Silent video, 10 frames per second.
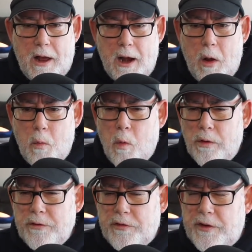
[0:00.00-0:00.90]
And I
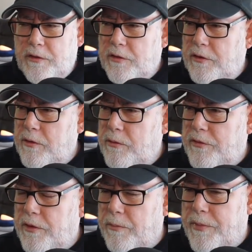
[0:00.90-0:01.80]
wanted to do
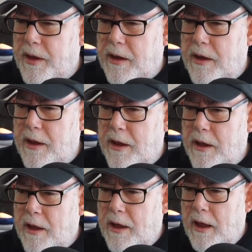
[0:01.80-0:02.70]
something
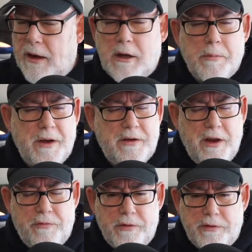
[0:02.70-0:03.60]
a little bit
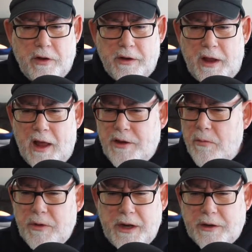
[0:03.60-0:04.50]
different on it. I
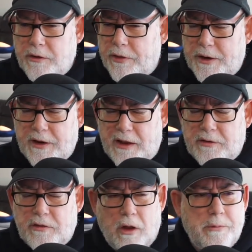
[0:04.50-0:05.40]
don't need another
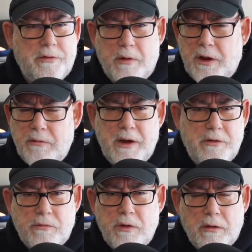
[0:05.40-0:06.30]
desktop, so I don't
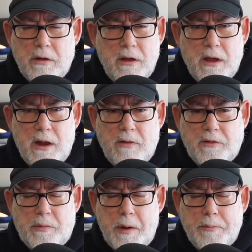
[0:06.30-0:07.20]
need to run a
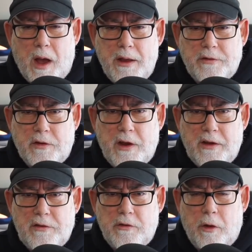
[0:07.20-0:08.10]
Raspberry Pi as a
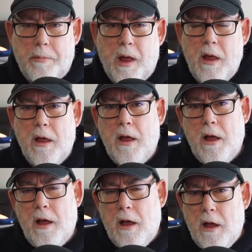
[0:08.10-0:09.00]
desktop.
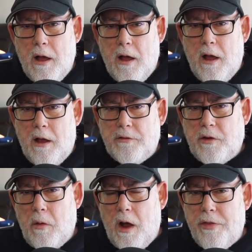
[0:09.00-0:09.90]

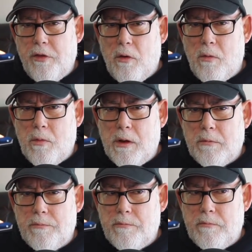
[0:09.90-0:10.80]
So I thought,
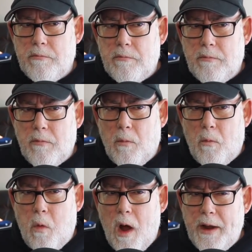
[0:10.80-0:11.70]
well,
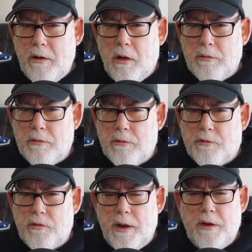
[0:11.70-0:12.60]
why not
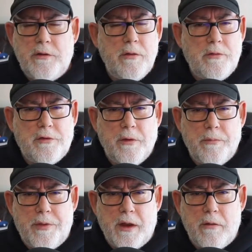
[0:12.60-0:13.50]
try and do
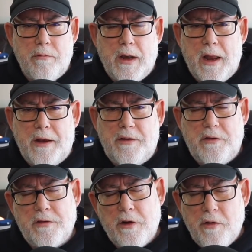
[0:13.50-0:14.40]
something
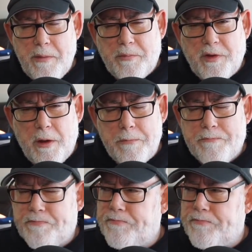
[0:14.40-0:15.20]
related to crypto?